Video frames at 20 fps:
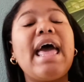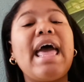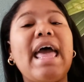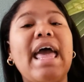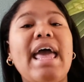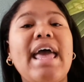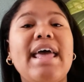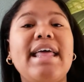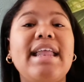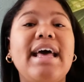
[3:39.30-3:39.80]

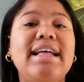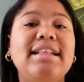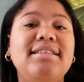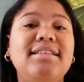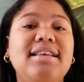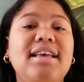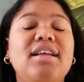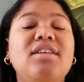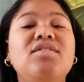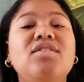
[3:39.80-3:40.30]
and at
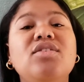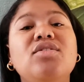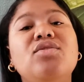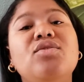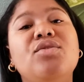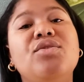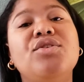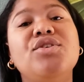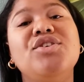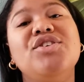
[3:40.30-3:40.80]
the end of the
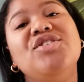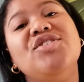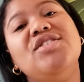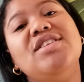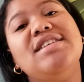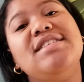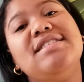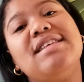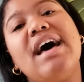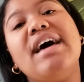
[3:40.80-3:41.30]
tour you
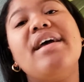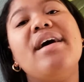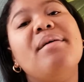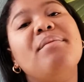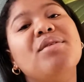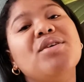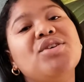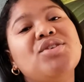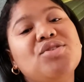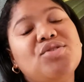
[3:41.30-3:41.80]
decide how
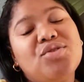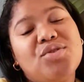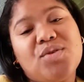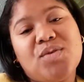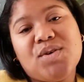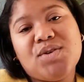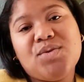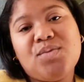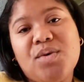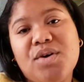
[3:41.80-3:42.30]
much the tour
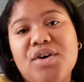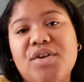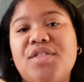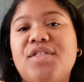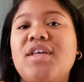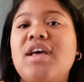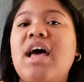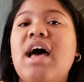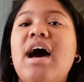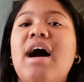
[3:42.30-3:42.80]
was worth,
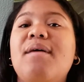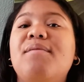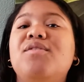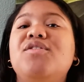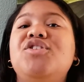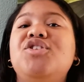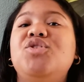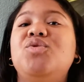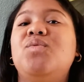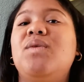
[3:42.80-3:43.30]
how
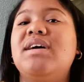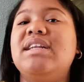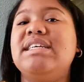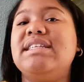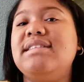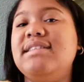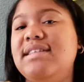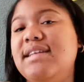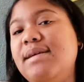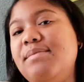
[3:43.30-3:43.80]
much you want to
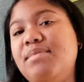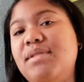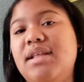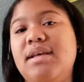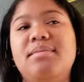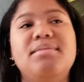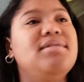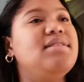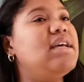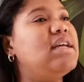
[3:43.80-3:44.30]
tip
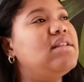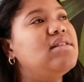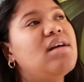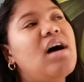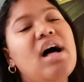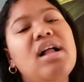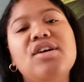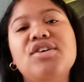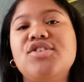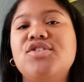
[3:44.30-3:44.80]
them, $10,
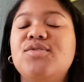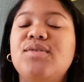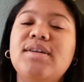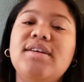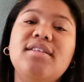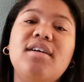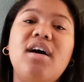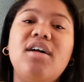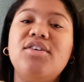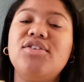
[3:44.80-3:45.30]

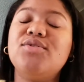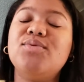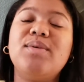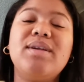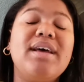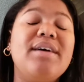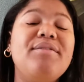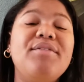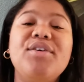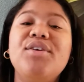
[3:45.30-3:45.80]
$20,
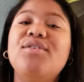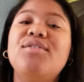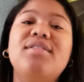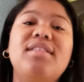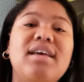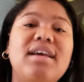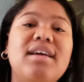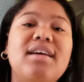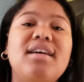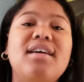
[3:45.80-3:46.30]
whatever you
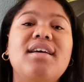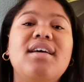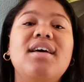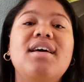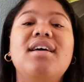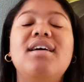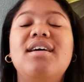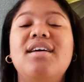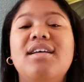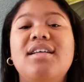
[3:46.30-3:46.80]
think
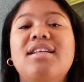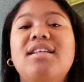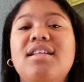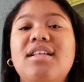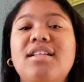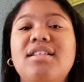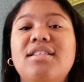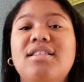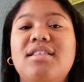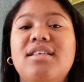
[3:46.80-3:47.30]

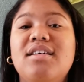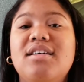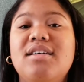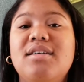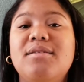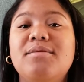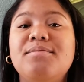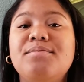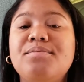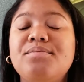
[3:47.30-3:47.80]

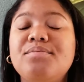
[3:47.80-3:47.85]
the